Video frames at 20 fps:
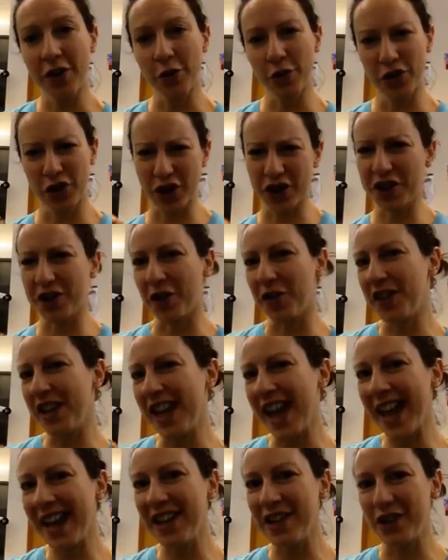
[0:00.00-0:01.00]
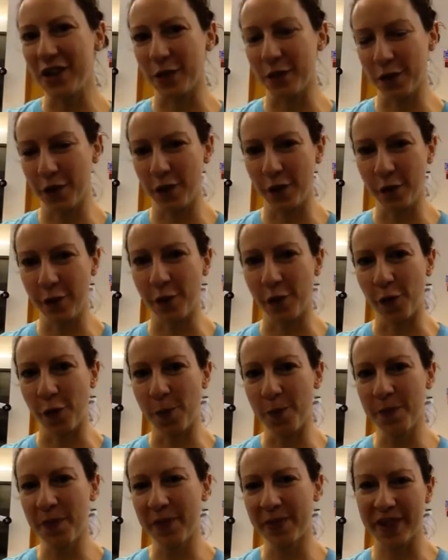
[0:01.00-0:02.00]
you're just on the edge of good
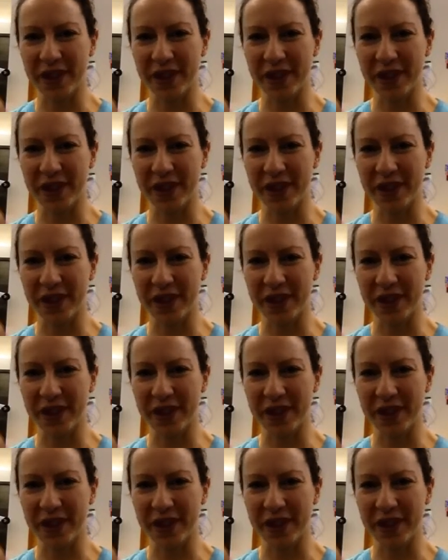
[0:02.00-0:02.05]
form,